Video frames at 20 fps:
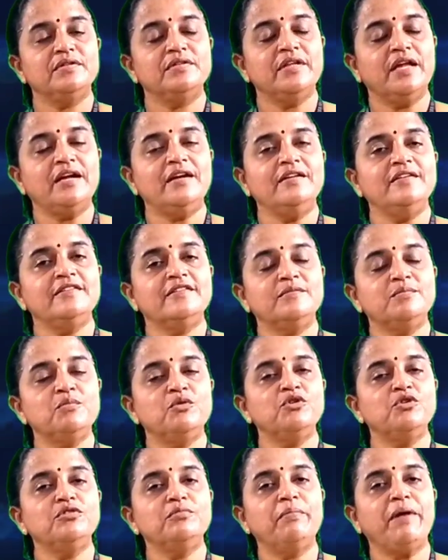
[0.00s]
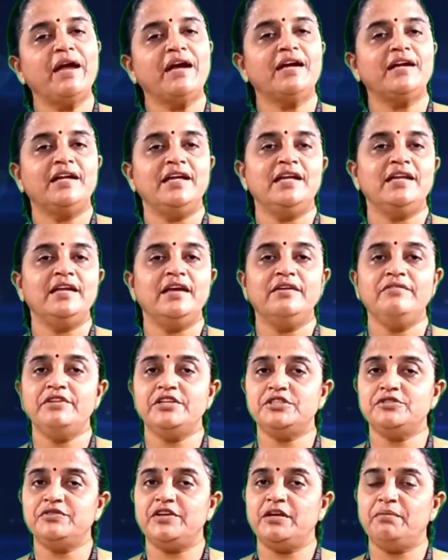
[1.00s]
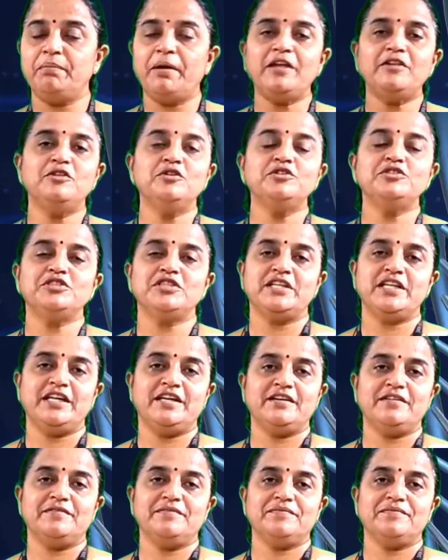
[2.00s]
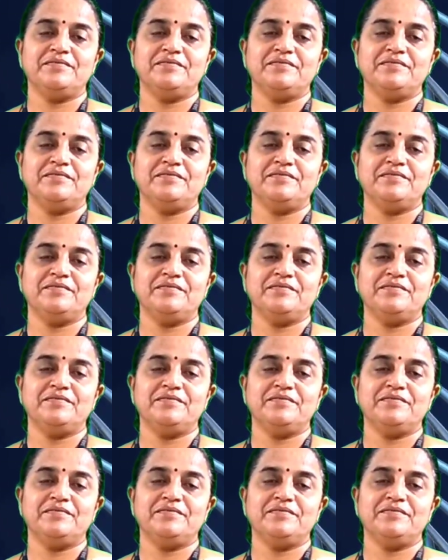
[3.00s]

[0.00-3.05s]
that is smooth bacteria which were pathogenic.